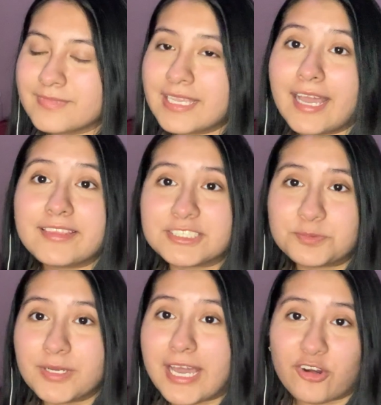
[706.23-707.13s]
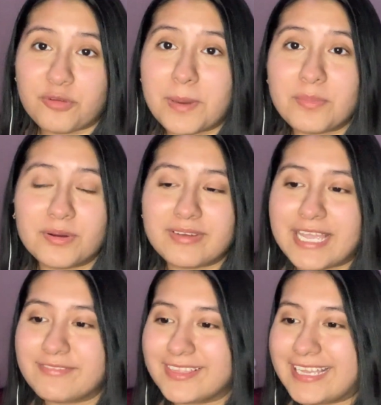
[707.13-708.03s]
At this point, I don't remember if I
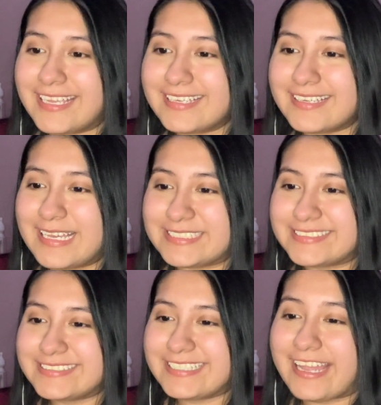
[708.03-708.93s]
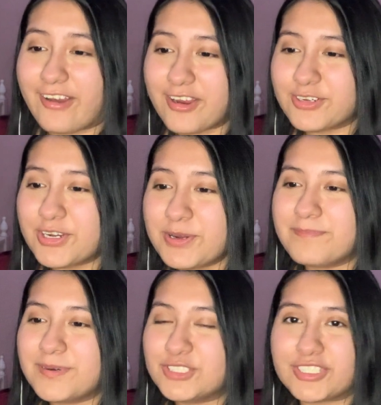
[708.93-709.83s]
even like his character,
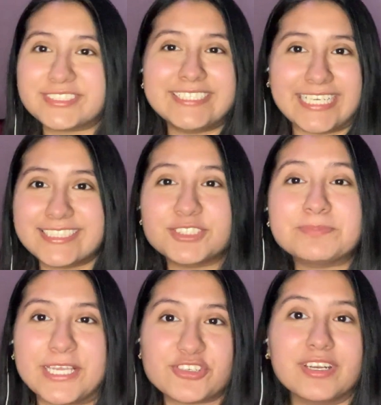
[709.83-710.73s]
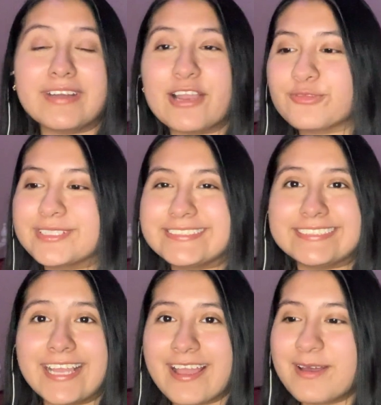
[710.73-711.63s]
but just the anticipation of actually
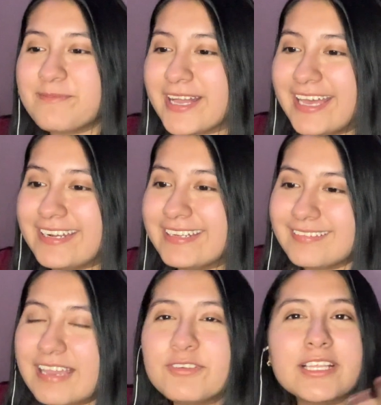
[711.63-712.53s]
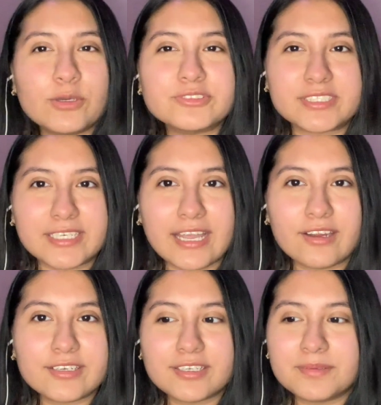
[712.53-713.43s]
seeing him again. I feel like he was a good character.